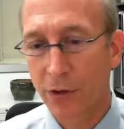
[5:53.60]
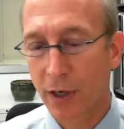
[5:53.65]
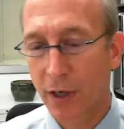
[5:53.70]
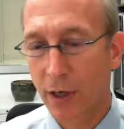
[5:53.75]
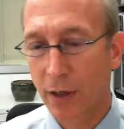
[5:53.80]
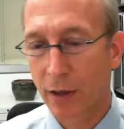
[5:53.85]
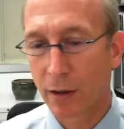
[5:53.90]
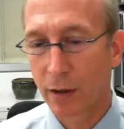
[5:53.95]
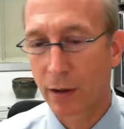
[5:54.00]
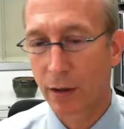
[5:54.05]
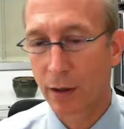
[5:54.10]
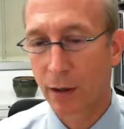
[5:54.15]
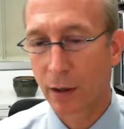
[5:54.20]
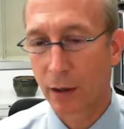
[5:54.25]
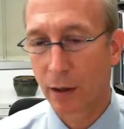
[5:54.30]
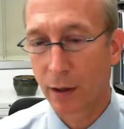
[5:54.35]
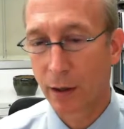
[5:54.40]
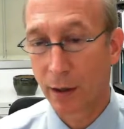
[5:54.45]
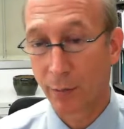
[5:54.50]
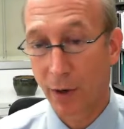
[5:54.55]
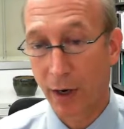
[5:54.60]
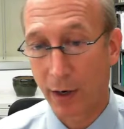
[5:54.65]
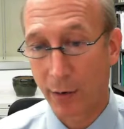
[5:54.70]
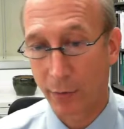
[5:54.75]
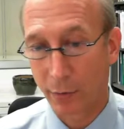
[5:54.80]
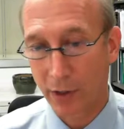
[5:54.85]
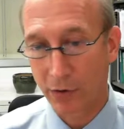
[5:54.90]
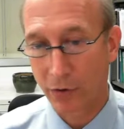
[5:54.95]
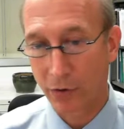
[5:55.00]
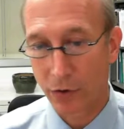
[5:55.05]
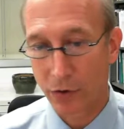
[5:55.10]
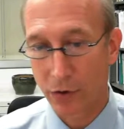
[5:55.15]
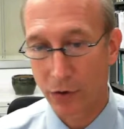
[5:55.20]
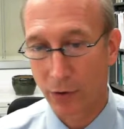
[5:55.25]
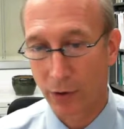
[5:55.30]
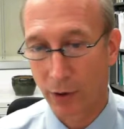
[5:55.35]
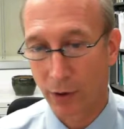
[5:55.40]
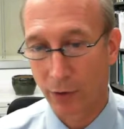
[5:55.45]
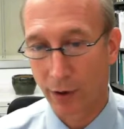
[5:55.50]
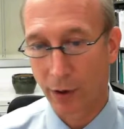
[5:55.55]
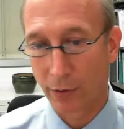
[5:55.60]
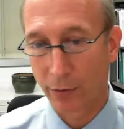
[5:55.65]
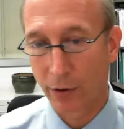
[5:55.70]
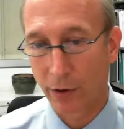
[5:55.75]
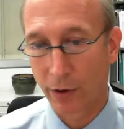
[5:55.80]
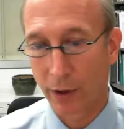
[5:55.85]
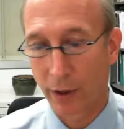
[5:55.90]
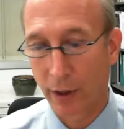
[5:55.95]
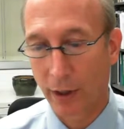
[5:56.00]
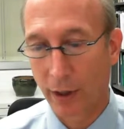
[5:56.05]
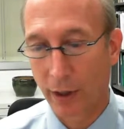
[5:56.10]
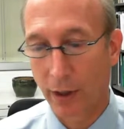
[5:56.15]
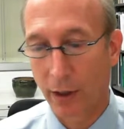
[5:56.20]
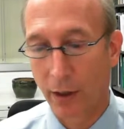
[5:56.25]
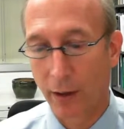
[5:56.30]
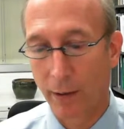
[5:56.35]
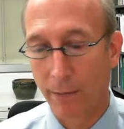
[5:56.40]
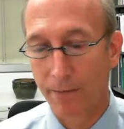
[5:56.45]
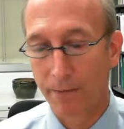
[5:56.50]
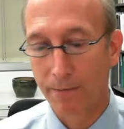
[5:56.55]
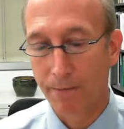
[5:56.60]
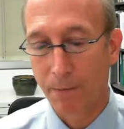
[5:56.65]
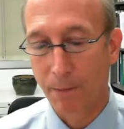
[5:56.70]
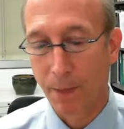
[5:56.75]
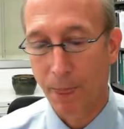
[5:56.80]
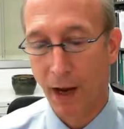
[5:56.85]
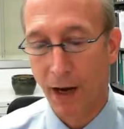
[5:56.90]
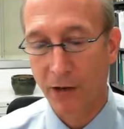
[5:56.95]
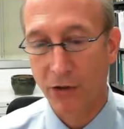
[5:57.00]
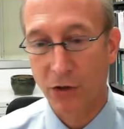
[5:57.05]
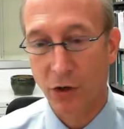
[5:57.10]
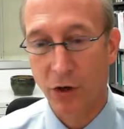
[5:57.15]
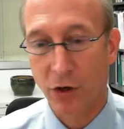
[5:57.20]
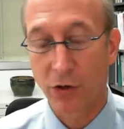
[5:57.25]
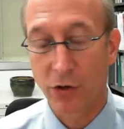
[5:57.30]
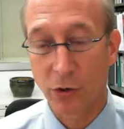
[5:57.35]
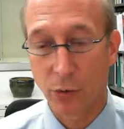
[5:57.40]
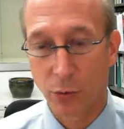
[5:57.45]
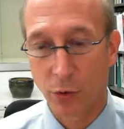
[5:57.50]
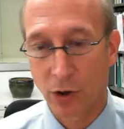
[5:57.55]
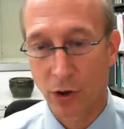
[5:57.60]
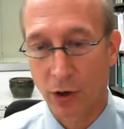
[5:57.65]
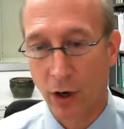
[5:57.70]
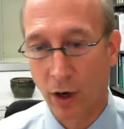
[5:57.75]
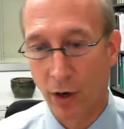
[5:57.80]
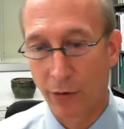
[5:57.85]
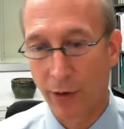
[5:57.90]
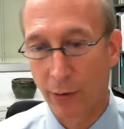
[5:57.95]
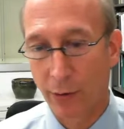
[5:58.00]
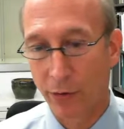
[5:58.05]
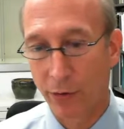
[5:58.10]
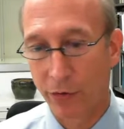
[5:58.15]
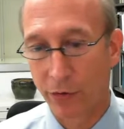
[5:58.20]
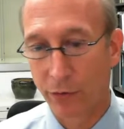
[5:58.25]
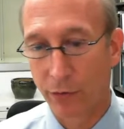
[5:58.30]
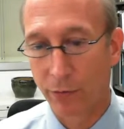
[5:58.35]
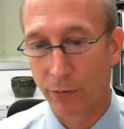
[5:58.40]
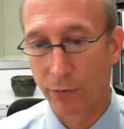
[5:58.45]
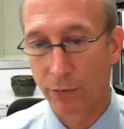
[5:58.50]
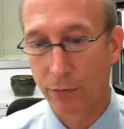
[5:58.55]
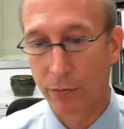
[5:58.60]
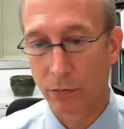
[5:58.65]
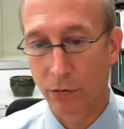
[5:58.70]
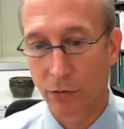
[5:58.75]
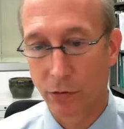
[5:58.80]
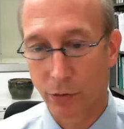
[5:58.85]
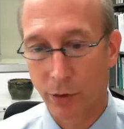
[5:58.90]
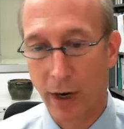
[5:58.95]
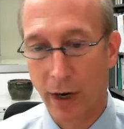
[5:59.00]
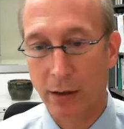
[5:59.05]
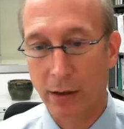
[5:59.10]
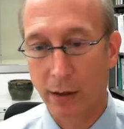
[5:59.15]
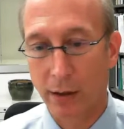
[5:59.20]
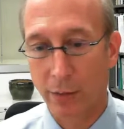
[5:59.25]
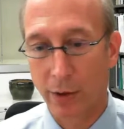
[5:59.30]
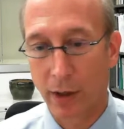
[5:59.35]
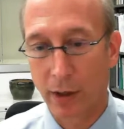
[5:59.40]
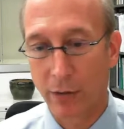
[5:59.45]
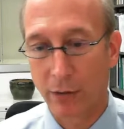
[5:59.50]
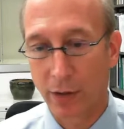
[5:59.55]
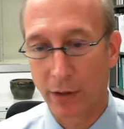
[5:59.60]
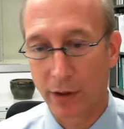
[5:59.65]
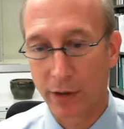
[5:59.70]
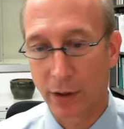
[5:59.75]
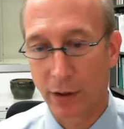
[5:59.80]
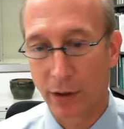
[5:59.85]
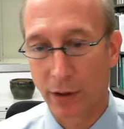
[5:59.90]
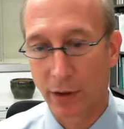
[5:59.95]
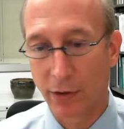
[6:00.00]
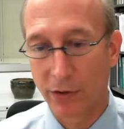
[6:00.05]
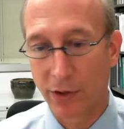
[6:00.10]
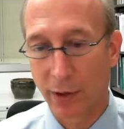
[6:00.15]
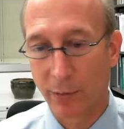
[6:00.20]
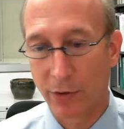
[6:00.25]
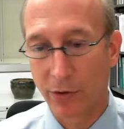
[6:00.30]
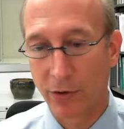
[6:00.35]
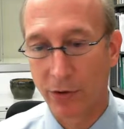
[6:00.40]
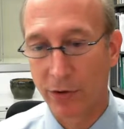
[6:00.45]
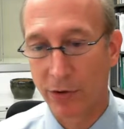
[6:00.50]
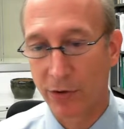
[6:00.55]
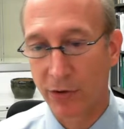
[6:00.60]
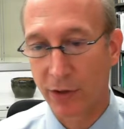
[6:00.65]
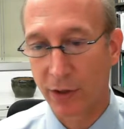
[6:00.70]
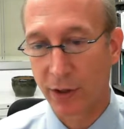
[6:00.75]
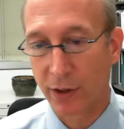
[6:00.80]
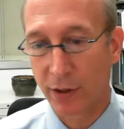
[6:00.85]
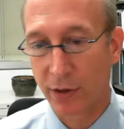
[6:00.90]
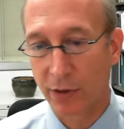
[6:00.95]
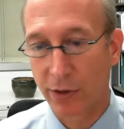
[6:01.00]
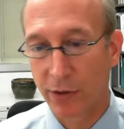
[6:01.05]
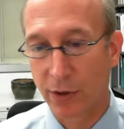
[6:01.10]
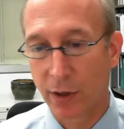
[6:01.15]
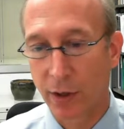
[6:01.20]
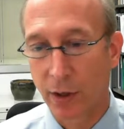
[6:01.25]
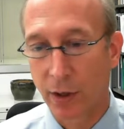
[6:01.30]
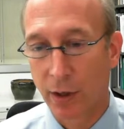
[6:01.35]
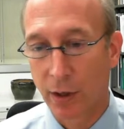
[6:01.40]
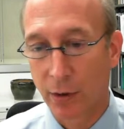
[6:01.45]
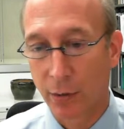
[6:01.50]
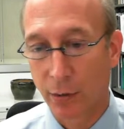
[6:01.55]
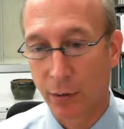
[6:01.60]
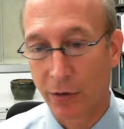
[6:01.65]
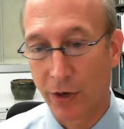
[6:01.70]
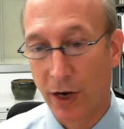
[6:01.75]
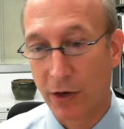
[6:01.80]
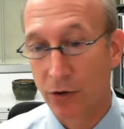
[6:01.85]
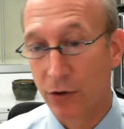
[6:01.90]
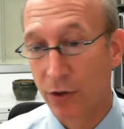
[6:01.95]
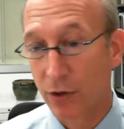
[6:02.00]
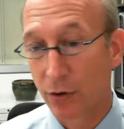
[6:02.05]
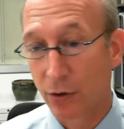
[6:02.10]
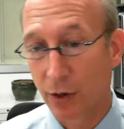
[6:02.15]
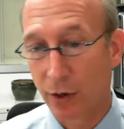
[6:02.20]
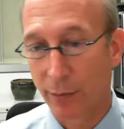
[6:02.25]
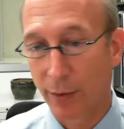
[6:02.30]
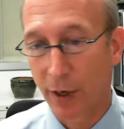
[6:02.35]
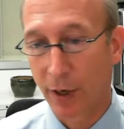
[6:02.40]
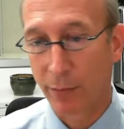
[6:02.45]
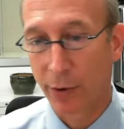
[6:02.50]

thing in my research career that really I started to work on that was directly relevant to Alzheimer's disease was actually during my